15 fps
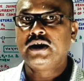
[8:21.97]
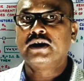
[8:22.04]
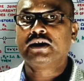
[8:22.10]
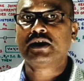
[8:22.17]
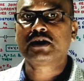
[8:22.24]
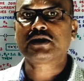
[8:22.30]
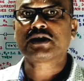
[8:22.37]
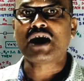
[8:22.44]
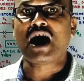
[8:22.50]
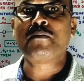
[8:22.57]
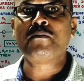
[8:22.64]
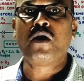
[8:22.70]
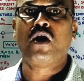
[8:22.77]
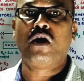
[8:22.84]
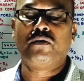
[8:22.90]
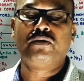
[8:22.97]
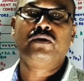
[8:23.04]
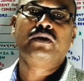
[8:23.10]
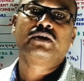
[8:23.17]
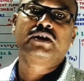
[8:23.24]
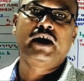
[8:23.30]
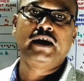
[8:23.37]
the sum of
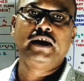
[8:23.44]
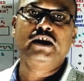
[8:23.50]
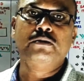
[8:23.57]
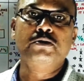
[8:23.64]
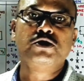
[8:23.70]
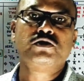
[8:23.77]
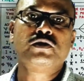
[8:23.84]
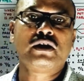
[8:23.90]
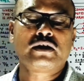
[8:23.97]
the individual